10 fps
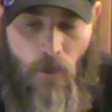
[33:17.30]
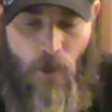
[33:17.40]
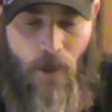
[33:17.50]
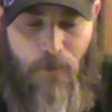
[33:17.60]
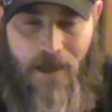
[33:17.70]

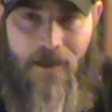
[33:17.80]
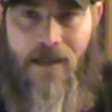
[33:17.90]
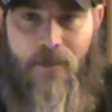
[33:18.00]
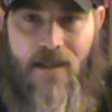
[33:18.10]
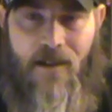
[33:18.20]
with it because
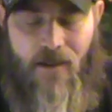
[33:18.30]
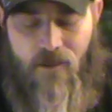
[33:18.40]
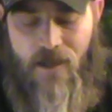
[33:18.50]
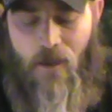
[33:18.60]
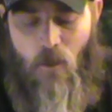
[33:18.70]
I'm sitting there
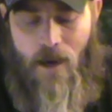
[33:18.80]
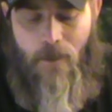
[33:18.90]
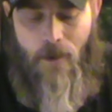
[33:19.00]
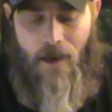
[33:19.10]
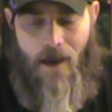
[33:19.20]
saying, wait
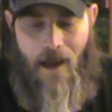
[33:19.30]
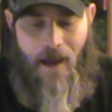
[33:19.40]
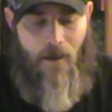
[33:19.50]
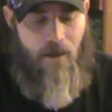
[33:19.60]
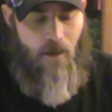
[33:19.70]
a minute,
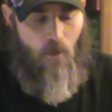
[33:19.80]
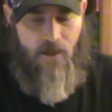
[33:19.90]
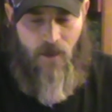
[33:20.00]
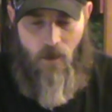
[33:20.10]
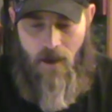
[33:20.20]
you know,
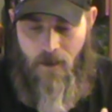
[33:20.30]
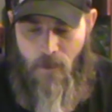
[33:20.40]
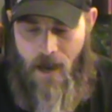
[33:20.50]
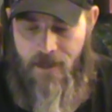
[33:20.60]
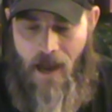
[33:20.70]
it's the luck of
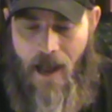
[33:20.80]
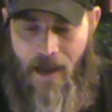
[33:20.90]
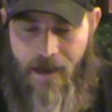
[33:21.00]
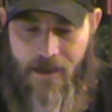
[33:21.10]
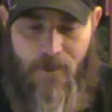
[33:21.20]
my
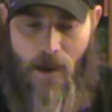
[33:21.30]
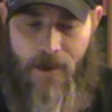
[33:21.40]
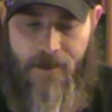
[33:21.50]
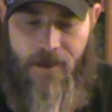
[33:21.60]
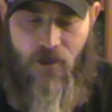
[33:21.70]
die and it's my
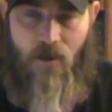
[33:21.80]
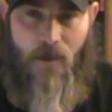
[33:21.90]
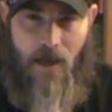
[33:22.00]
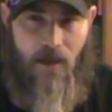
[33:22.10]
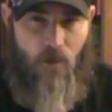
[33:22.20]
decision
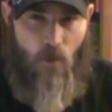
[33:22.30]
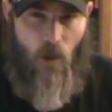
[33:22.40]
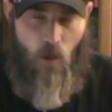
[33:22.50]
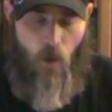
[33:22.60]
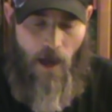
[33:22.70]
making through
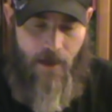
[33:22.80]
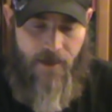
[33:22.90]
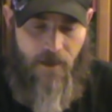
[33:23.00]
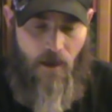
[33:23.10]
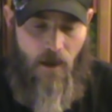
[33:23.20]
the
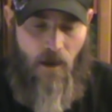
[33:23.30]
quest,